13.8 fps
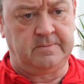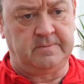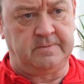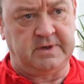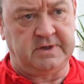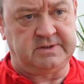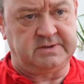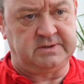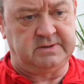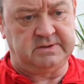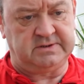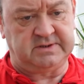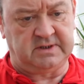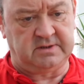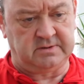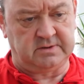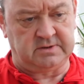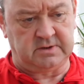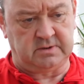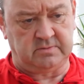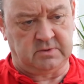But let's say I
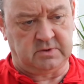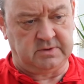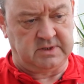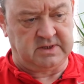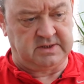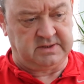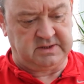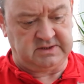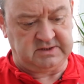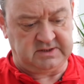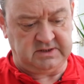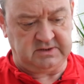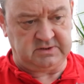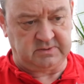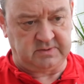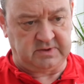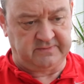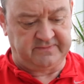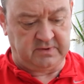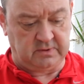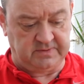don't want that at this stage, so we can
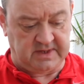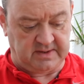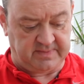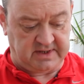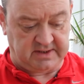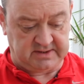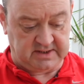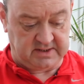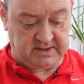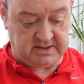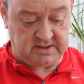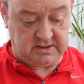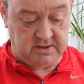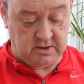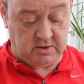fold that back down again.